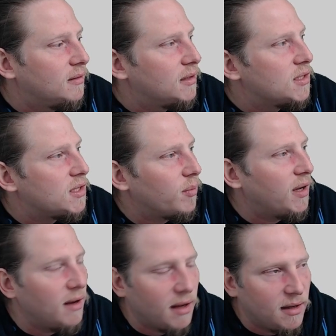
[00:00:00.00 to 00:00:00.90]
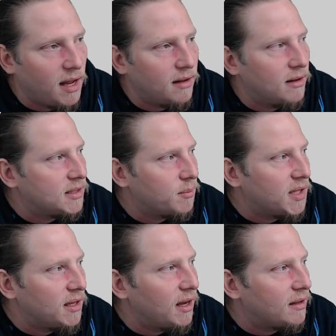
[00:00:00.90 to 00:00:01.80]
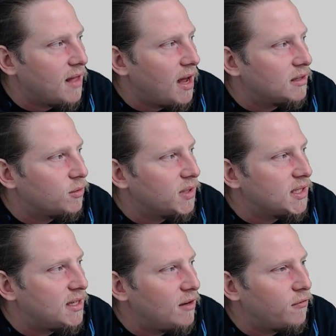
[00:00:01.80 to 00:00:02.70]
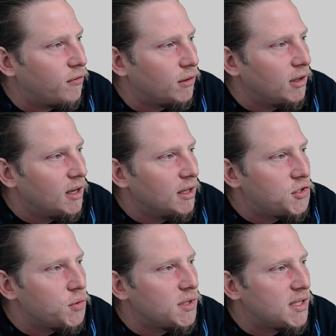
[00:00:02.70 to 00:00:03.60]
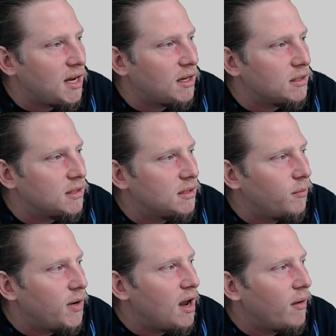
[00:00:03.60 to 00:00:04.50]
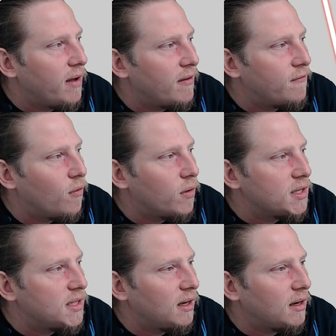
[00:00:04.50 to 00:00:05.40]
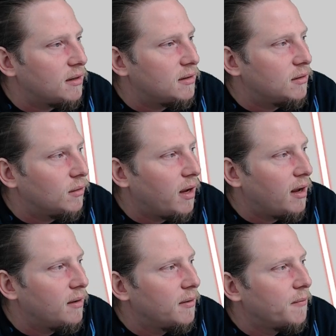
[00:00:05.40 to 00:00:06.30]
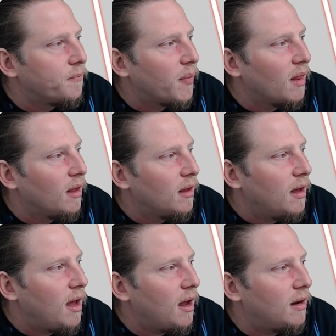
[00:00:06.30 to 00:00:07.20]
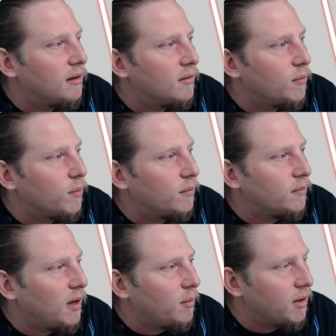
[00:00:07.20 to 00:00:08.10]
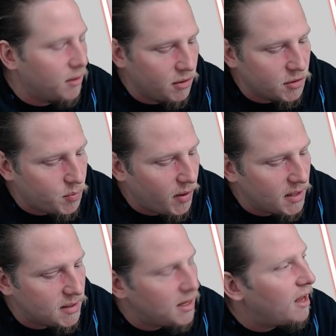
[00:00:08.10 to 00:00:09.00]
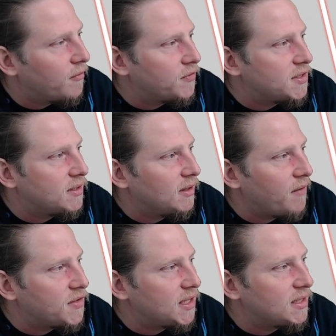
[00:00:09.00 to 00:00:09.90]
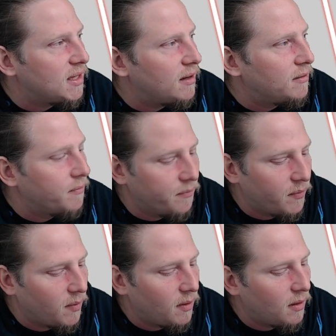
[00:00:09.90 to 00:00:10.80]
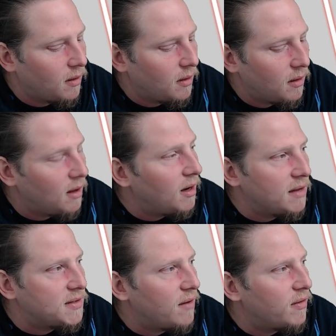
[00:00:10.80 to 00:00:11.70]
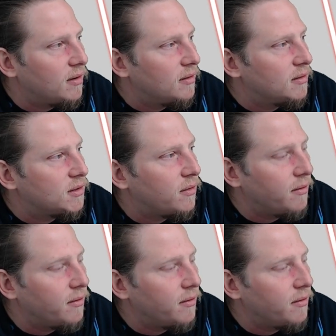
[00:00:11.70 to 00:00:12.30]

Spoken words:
Something like that. So instead for 2 seconds, we now have a 4 second, okay? And I'm gonna just press F6 here, F7, sorry.